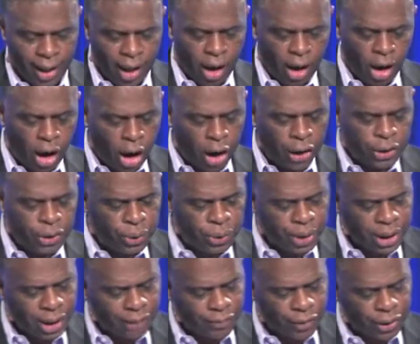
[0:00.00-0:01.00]
are you
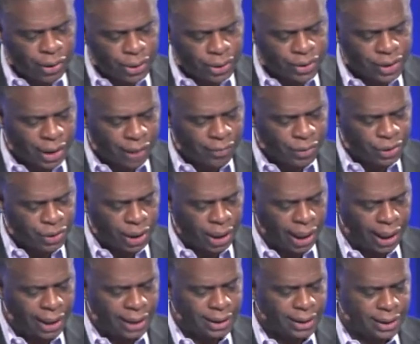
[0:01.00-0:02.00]
giving yourself a
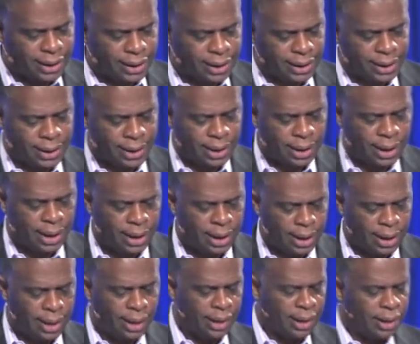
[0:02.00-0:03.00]
chance
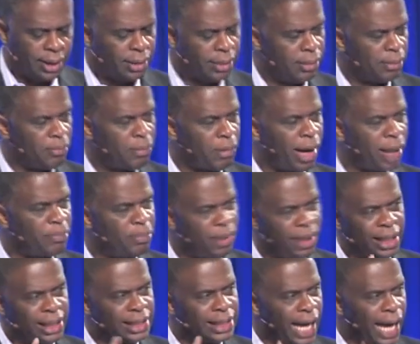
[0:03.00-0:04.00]
by
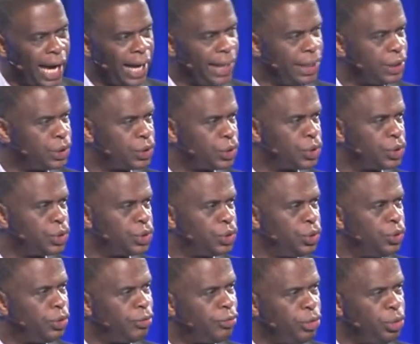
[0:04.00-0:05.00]
being nice
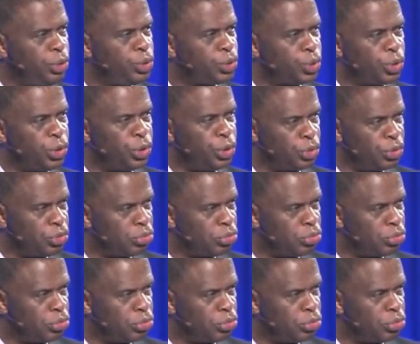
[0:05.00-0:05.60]
to the future you?